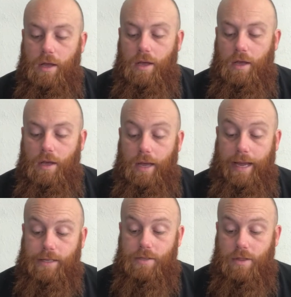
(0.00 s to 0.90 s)

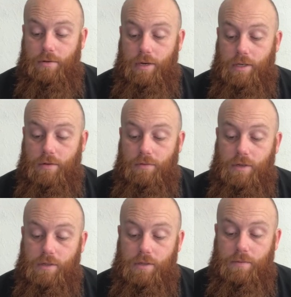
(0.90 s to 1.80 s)
Has 3
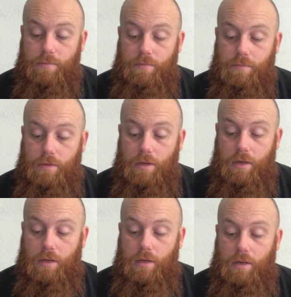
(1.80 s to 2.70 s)
different
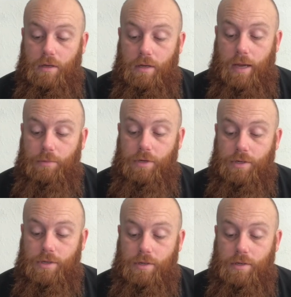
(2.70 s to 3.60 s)

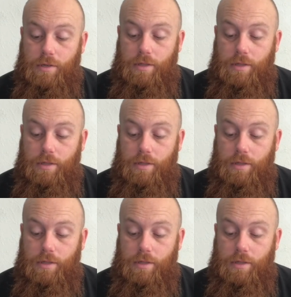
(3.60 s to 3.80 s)
ammunition.